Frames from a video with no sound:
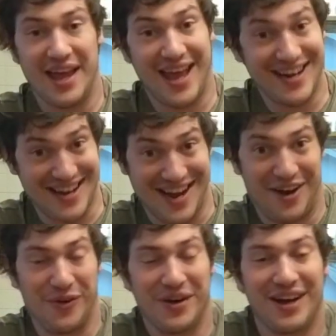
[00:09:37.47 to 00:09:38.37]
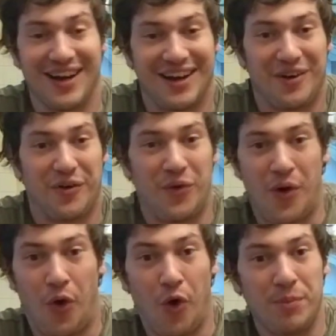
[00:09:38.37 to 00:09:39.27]
Anyhow,
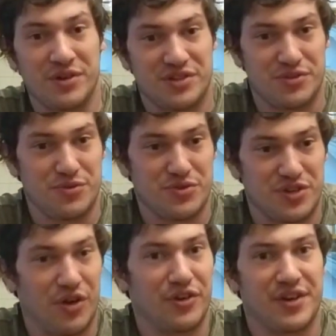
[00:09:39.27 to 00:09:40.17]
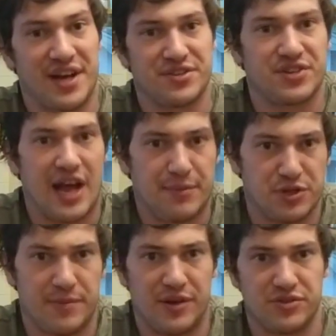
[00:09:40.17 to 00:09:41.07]
hoping to see all your guys'
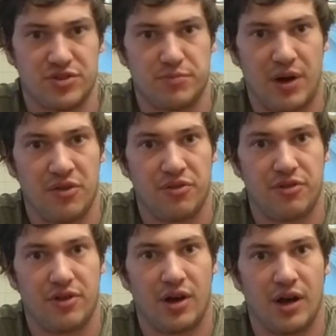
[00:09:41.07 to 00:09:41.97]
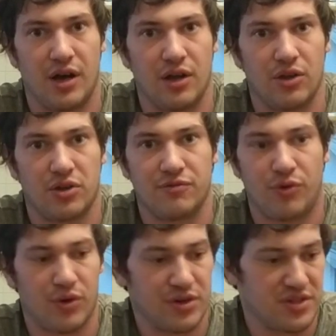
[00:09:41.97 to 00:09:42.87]
Capsicumels this month. Looking
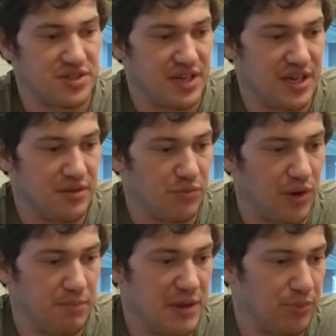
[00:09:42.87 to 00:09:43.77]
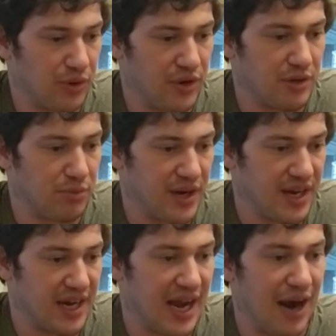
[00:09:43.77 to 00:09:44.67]
forward to seeing what people are going to
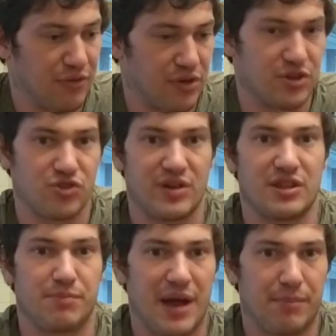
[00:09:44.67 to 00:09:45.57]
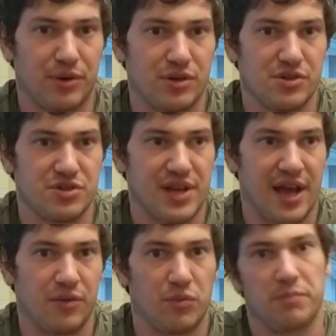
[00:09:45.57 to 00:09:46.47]
bring, how they're going to treat the peppers,
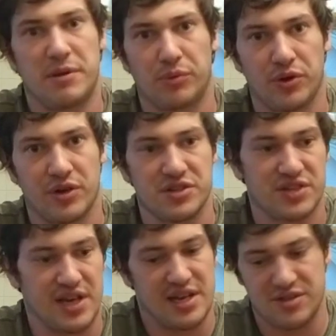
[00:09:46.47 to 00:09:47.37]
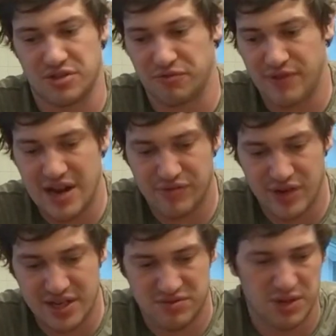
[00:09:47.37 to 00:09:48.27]
and what people are going to say is their
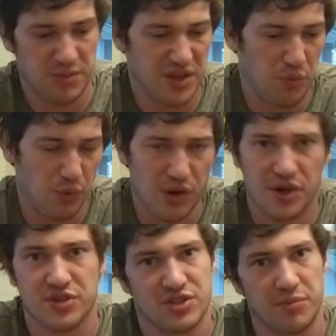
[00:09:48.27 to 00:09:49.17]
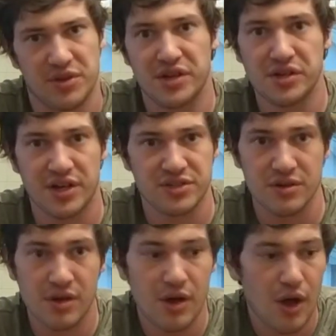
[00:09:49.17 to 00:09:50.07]
favorite, something that works, something that doesn't.